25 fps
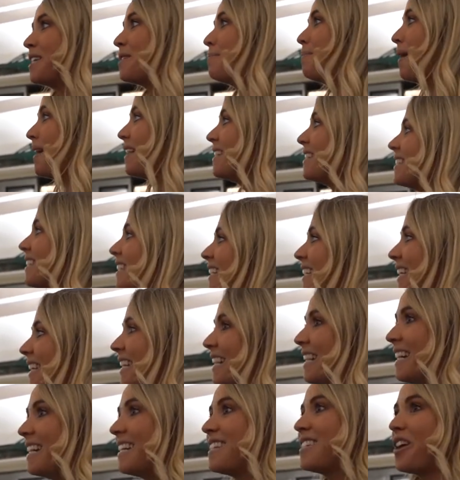
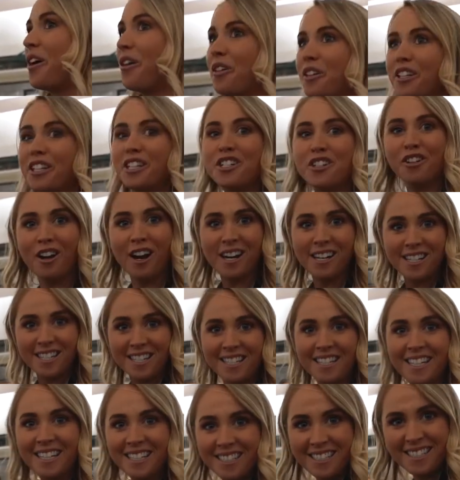basically its own
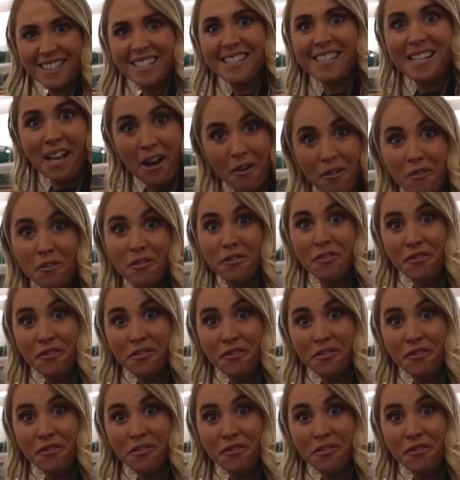attraction in itself.